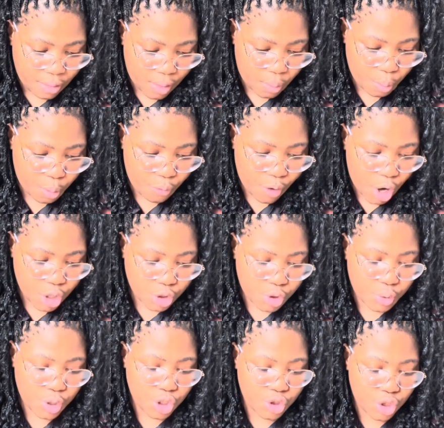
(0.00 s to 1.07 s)
Then we move on
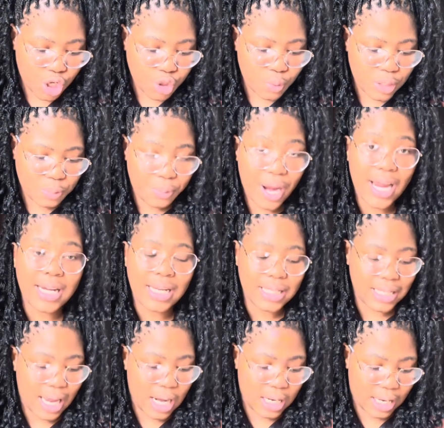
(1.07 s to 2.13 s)
to the student was
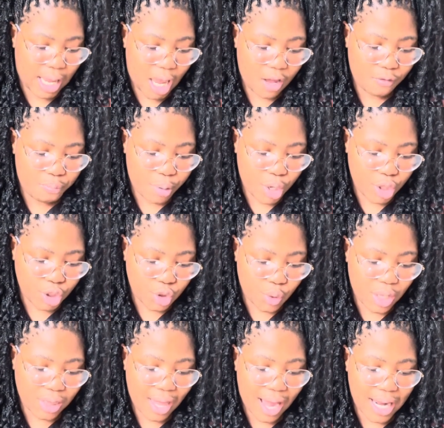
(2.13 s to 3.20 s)
pregnant and gave birth
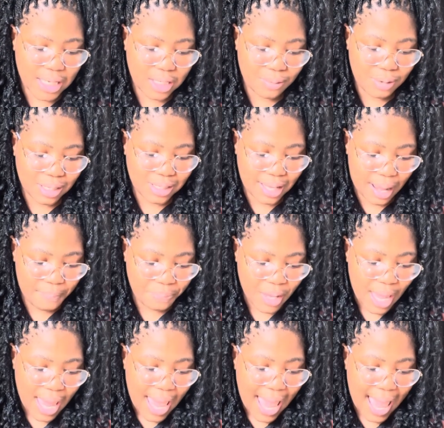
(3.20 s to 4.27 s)
during the academic term,
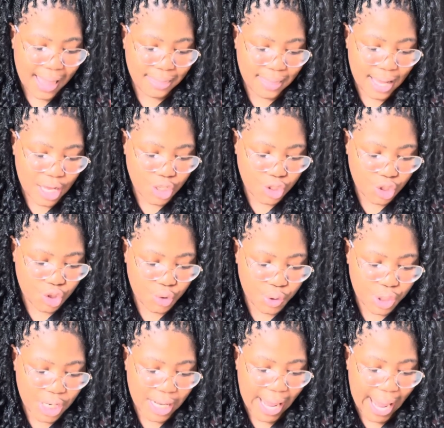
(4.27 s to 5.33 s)
and the
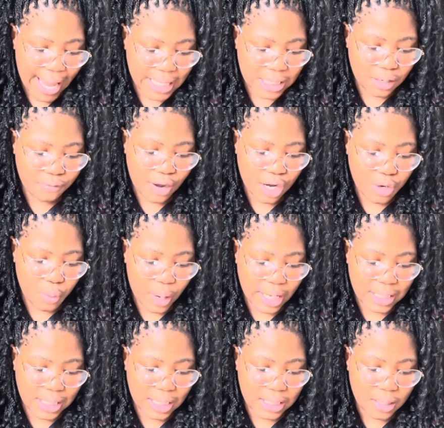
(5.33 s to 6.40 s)
institution has
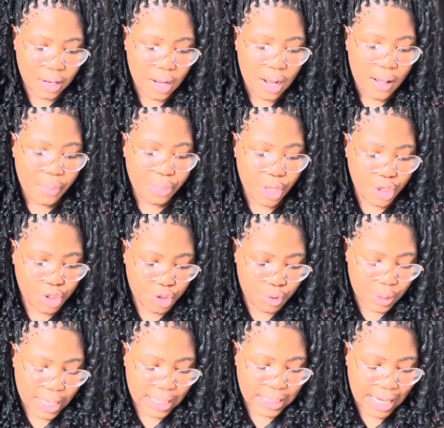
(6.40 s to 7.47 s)
evaluated the
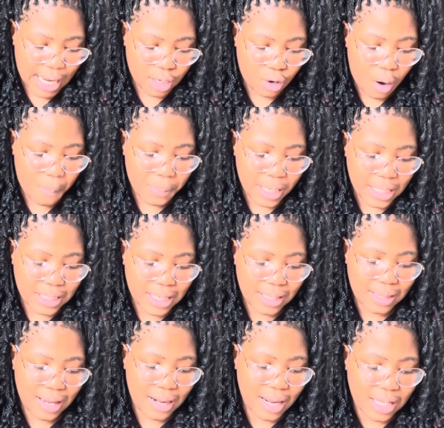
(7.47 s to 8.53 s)
student and
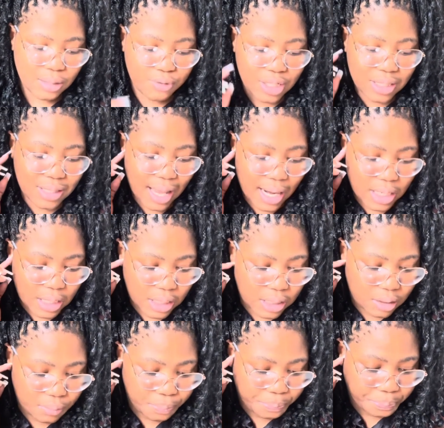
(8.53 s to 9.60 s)
completed the NsFas standard